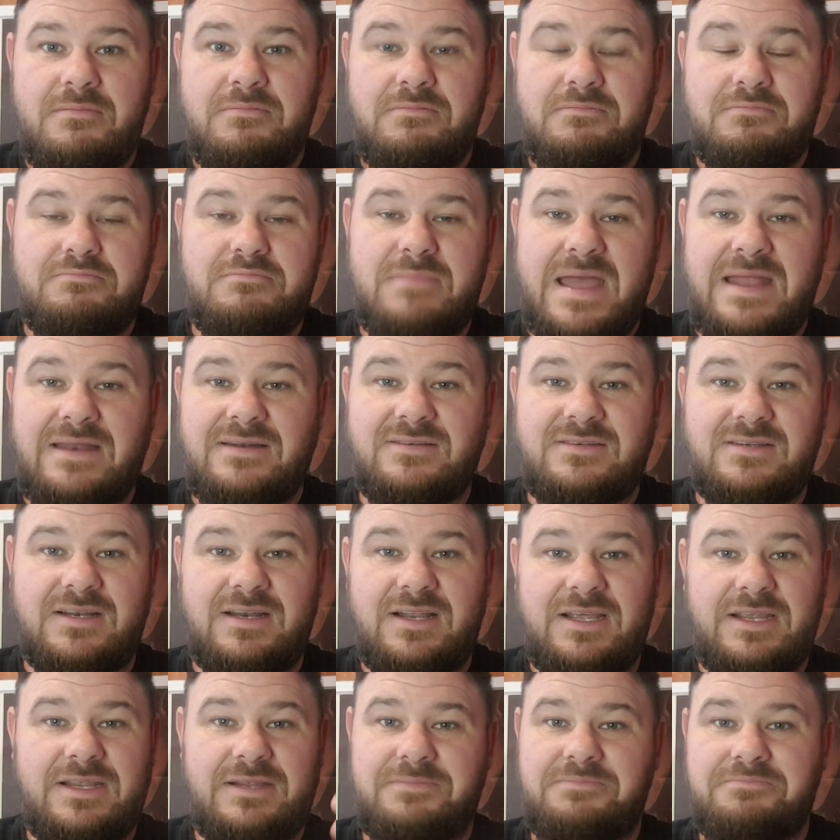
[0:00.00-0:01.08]

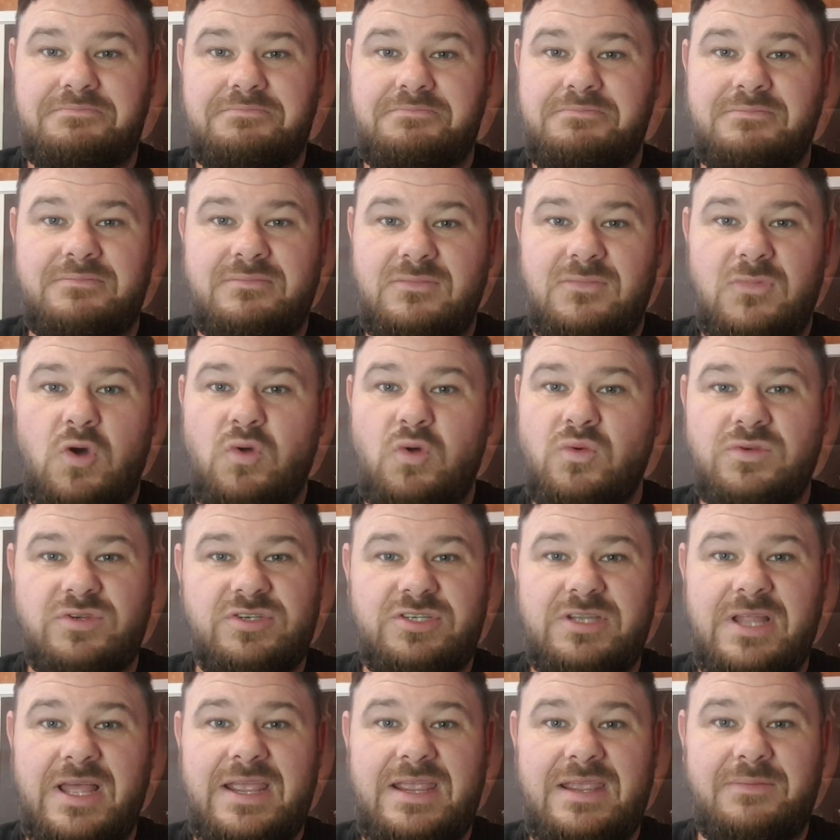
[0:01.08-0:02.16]
mentally
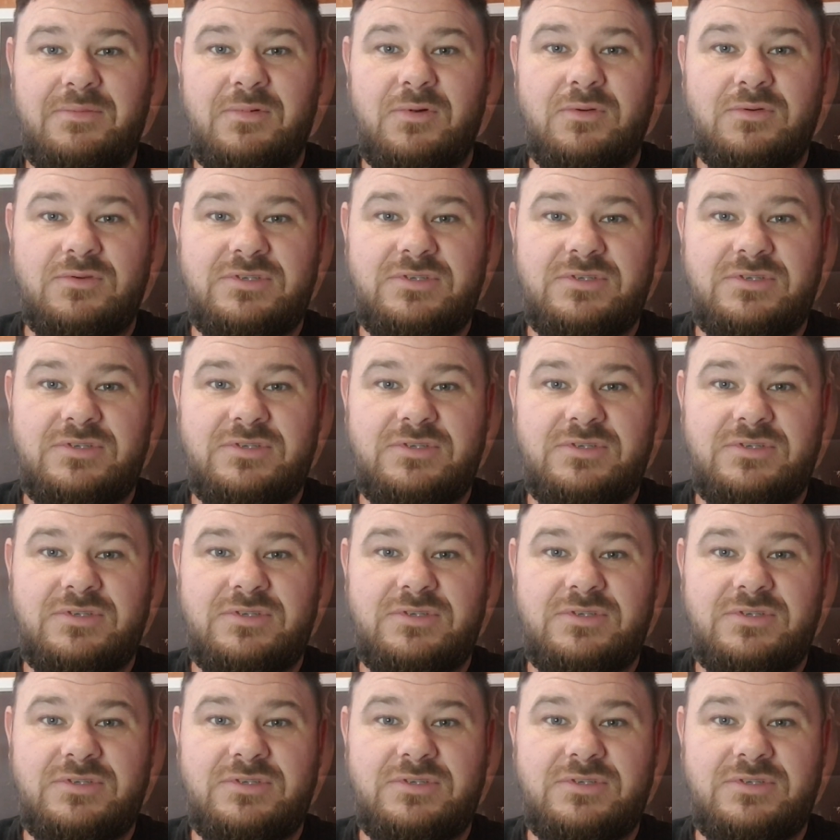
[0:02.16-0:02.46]
unstable.